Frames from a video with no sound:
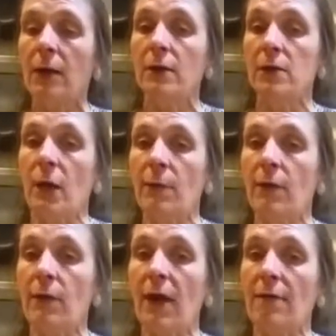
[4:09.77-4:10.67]
So I
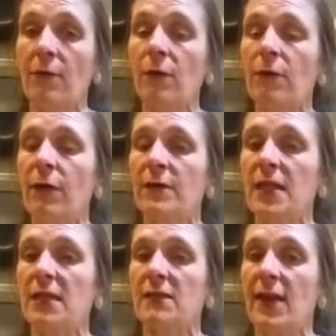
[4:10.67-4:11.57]
have food in front of
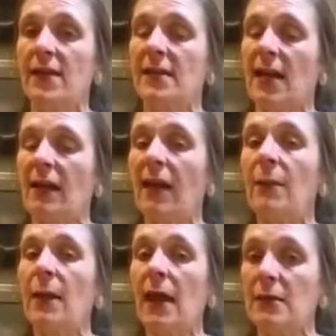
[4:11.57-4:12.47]
Ziggy's face and I let
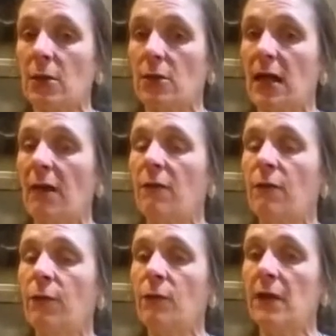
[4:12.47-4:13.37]
him start to have the
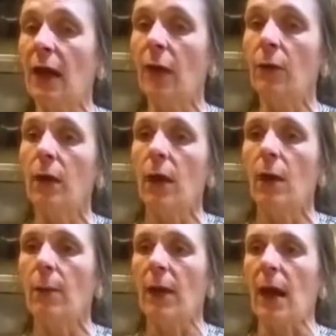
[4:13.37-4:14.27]
food down,
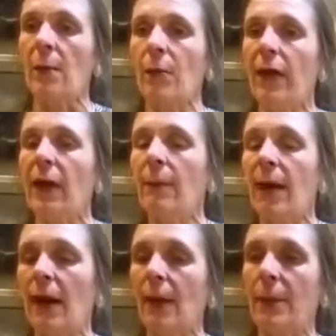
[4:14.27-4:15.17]
but I'm bringing him
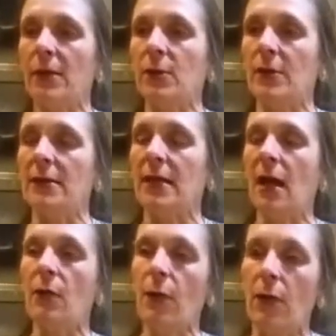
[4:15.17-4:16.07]
back up into a
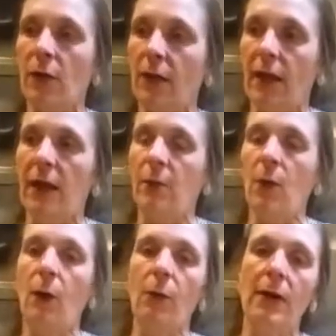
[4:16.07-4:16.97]
stand rather than letting him
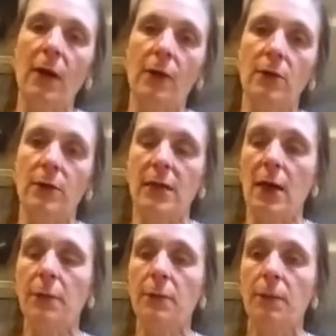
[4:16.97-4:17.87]
go all the way down into a
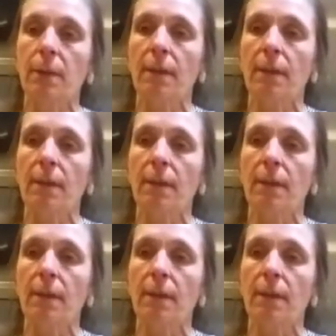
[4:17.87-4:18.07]
down.